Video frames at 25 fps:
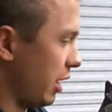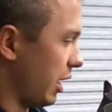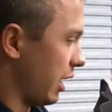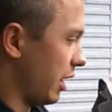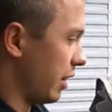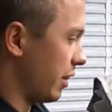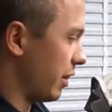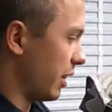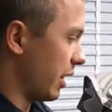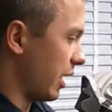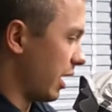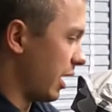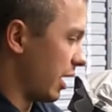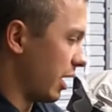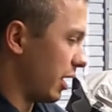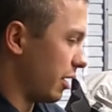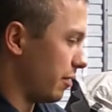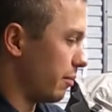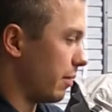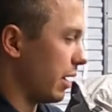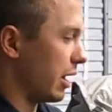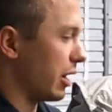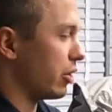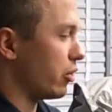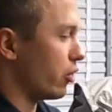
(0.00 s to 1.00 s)
and
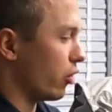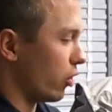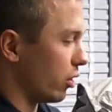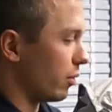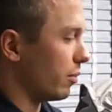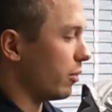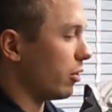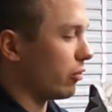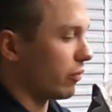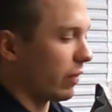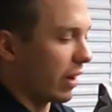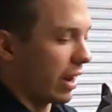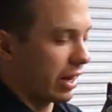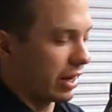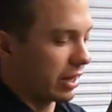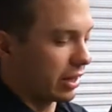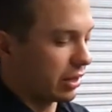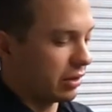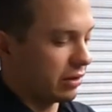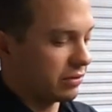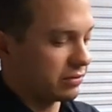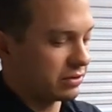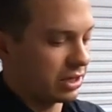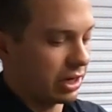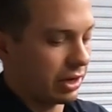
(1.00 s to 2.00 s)
then my normal riding
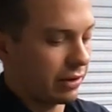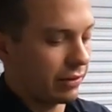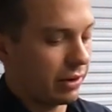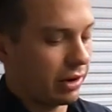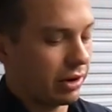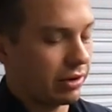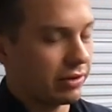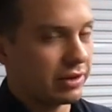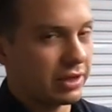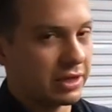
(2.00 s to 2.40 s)
gloves that I wear are